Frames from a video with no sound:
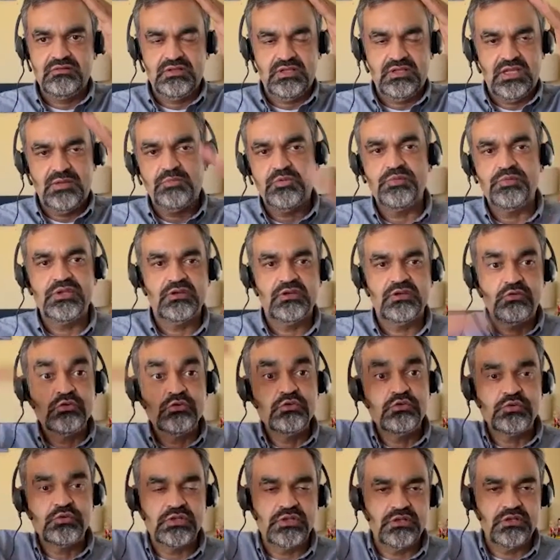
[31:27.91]
Apple being a $2
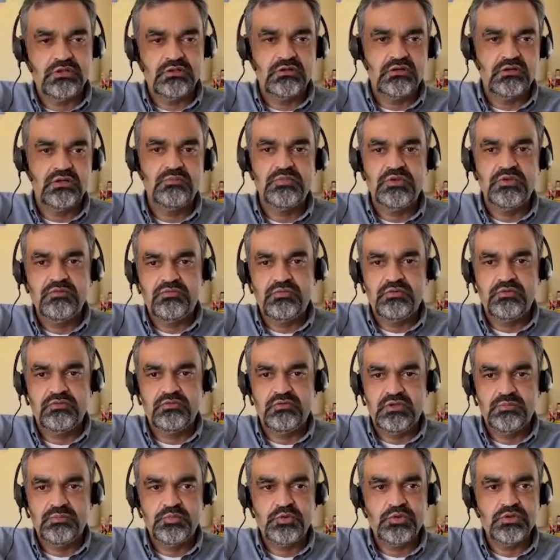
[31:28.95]
trillion company, for
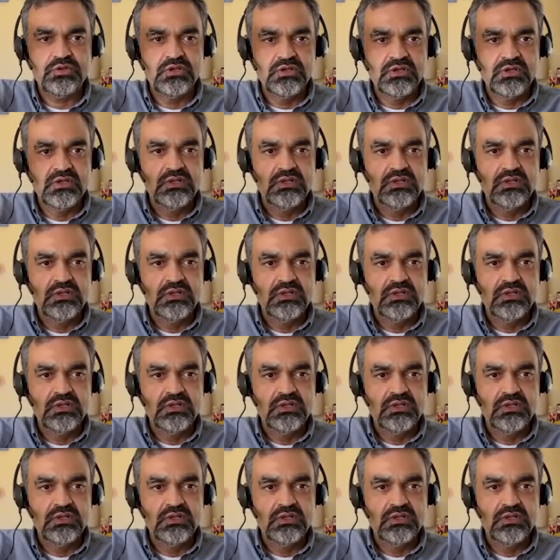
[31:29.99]
example.